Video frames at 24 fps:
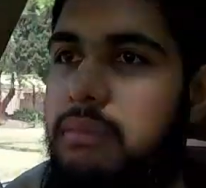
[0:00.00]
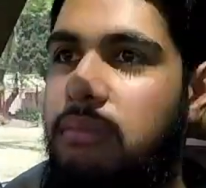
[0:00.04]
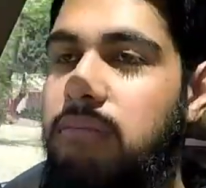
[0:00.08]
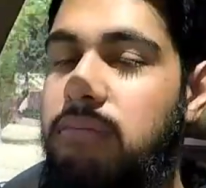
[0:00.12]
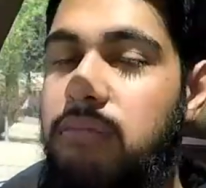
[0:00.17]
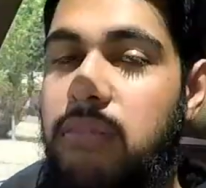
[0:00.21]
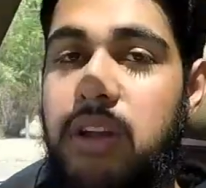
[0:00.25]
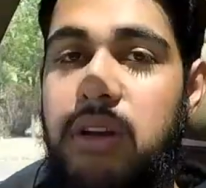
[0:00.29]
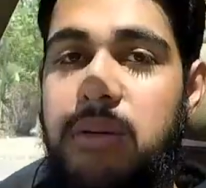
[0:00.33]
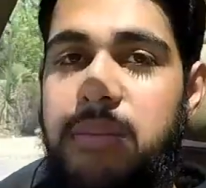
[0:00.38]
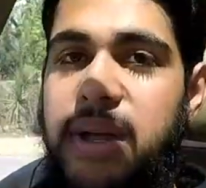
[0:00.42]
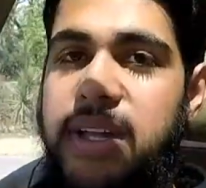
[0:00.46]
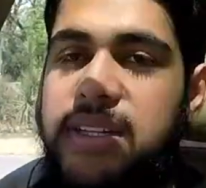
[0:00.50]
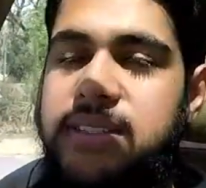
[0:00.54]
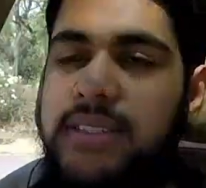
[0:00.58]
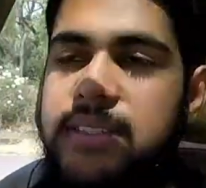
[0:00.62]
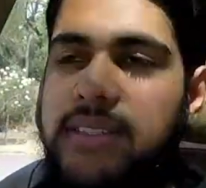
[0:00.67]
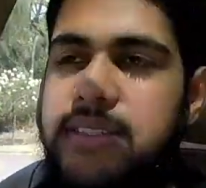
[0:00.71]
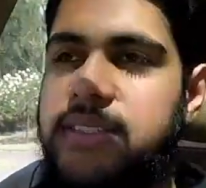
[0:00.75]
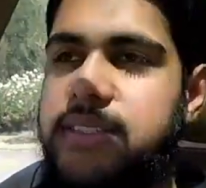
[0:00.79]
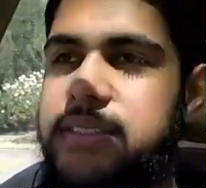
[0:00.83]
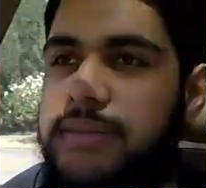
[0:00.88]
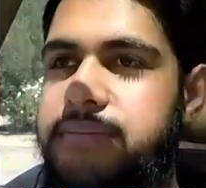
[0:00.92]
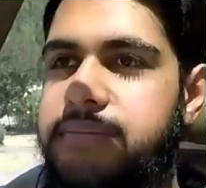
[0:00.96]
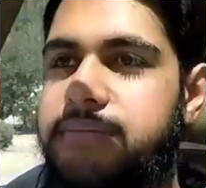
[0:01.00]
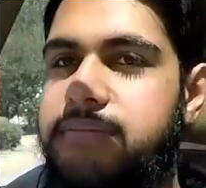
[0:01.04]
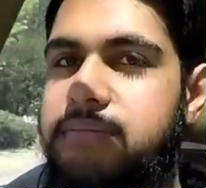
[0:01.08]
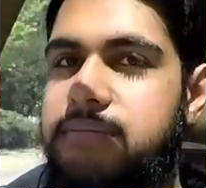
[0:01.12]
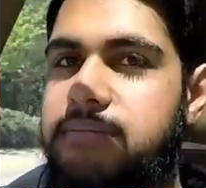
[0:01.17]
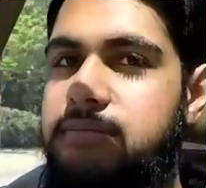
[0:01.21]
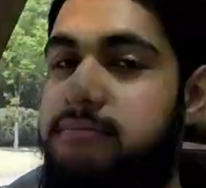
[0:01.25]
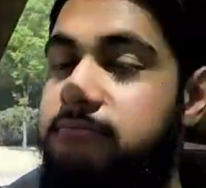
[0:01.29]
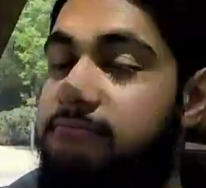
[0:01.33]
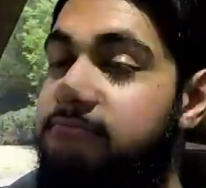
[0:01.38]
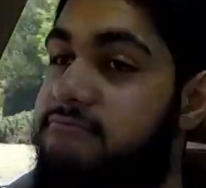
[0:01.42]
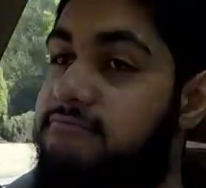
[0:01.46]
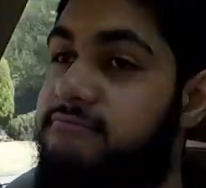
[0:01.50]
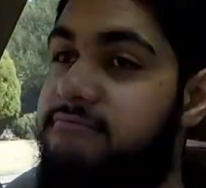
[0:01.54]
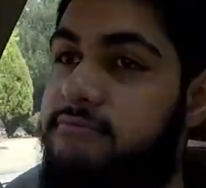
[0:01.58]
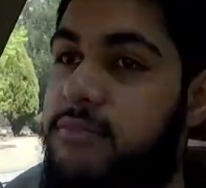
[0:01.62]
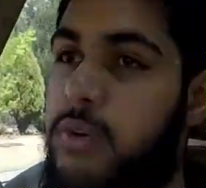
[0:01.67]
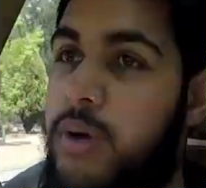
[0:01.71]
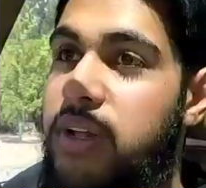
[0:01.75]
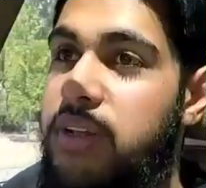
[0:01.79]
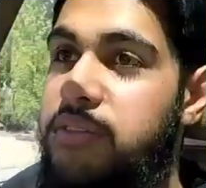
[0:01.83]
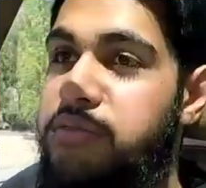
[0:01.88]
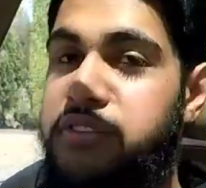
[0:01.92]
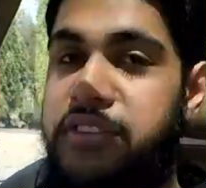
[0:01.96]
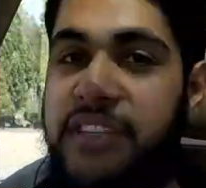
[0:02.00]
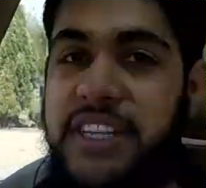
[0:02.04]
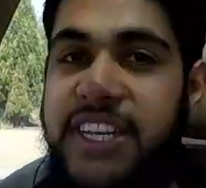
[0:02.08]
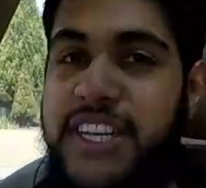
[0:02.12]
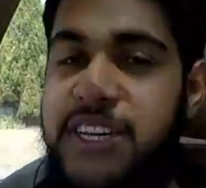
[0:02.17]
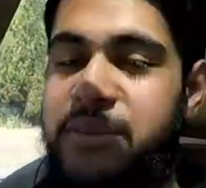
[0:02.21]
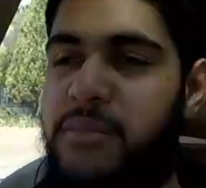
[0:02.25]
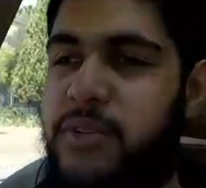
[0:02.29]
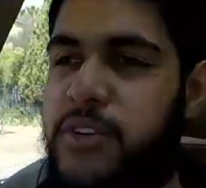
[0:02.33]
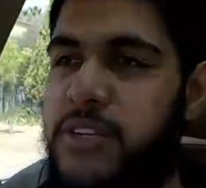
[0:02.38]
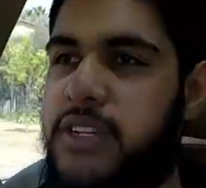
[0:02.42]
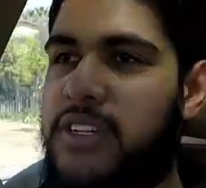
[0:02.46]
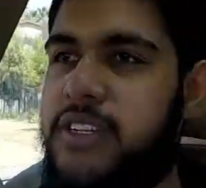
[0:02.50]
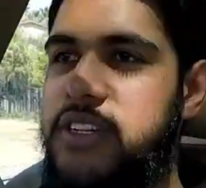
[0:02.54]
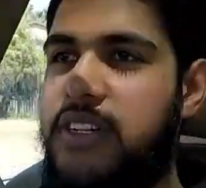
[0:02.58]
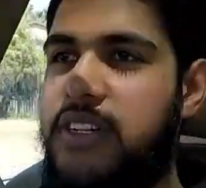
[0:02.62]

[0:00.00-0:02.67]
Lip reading: Not a bad system. Well, for the year model.